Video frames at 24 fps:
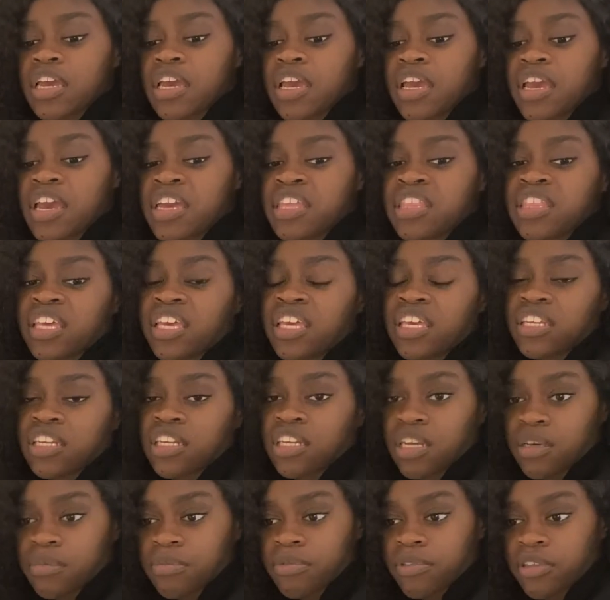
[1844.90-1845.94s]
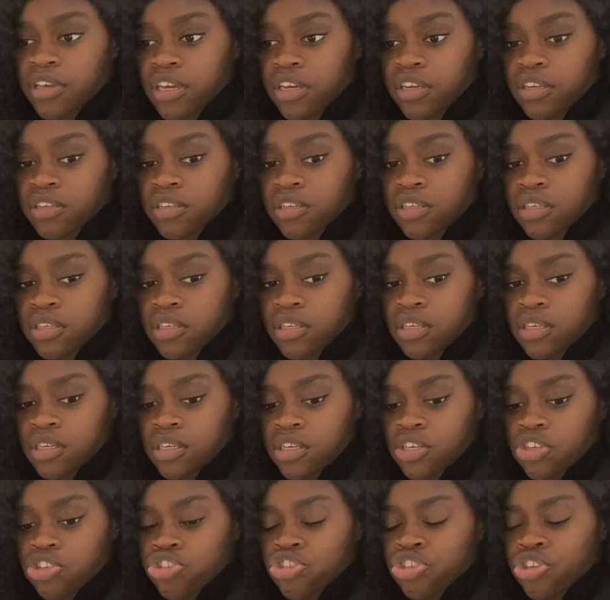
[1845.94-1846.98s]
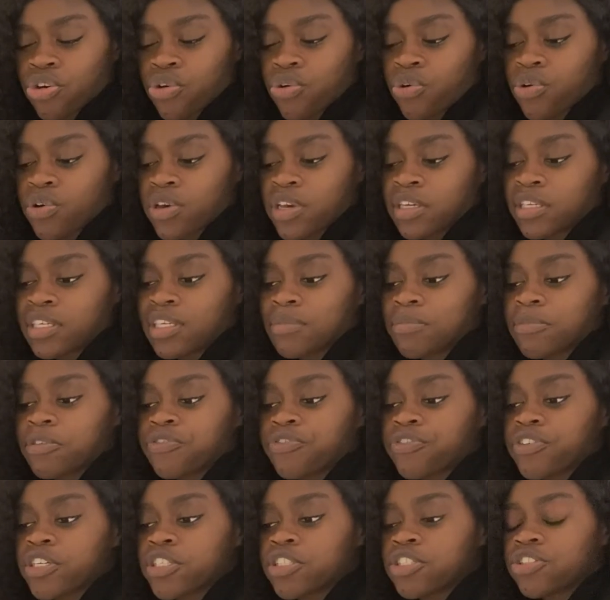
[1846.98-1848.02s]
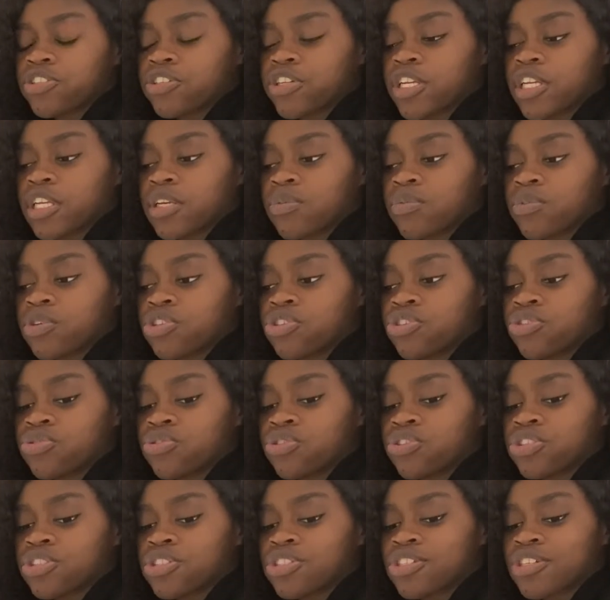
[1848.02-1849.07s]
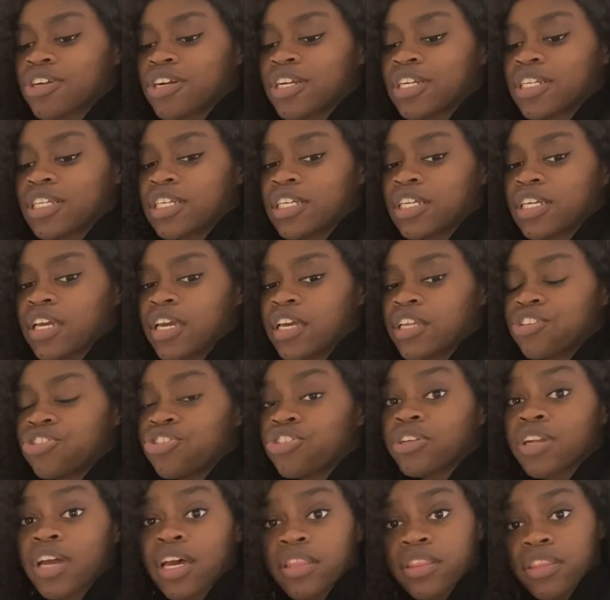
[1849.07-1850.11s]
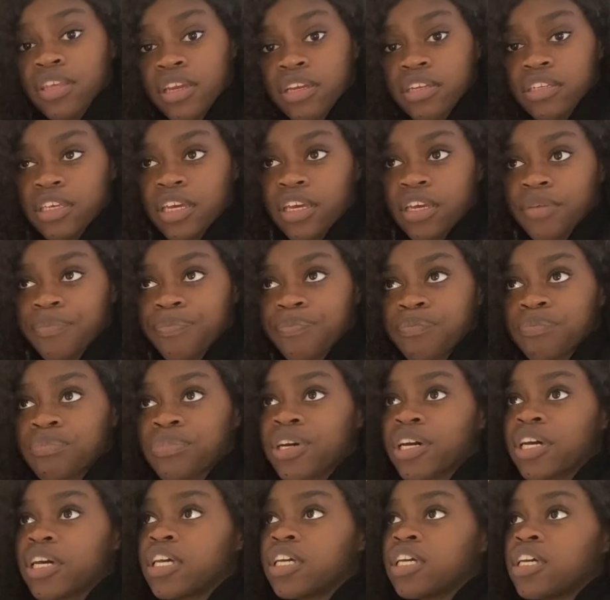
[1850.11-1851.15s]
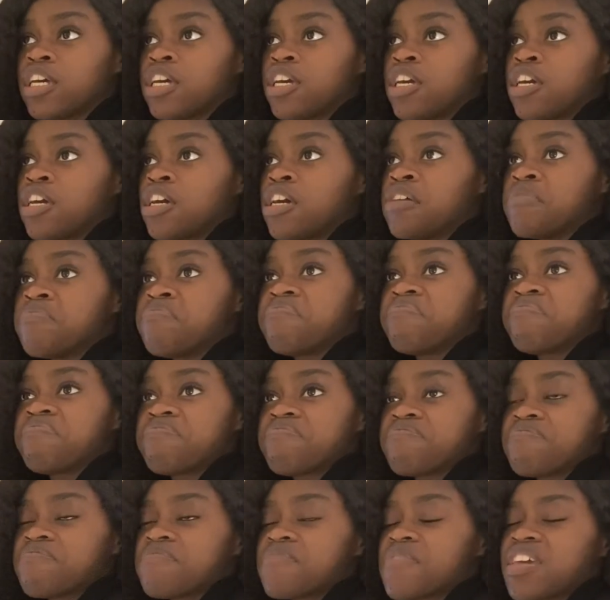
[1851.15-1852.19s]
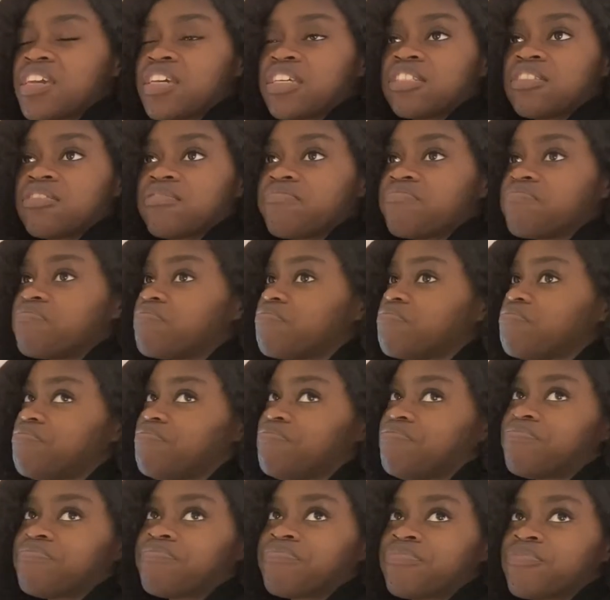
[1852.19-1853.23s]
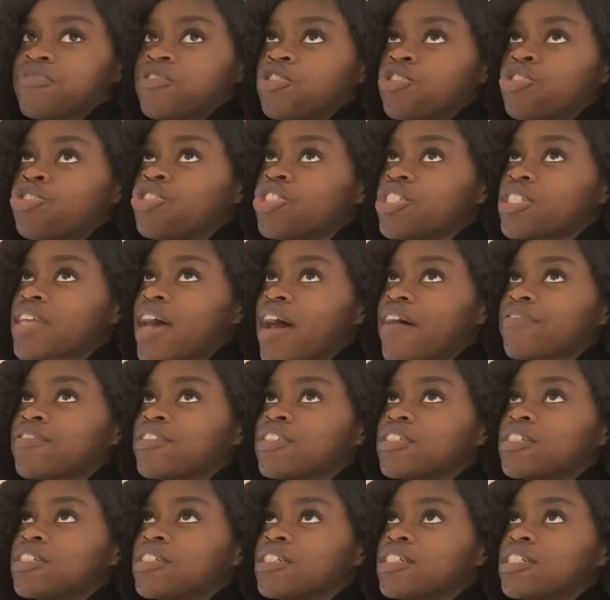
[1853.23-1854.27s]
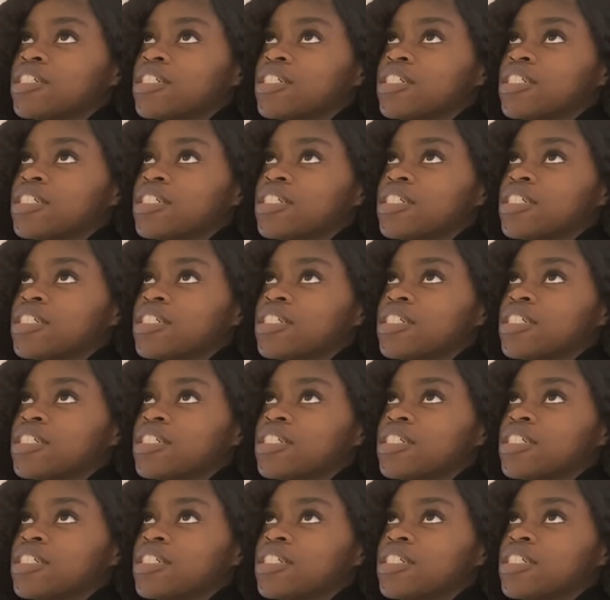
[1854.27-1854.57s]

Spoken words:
and they ended up there. So it can be frustrating when you're starting and you're not there yet, but you just have to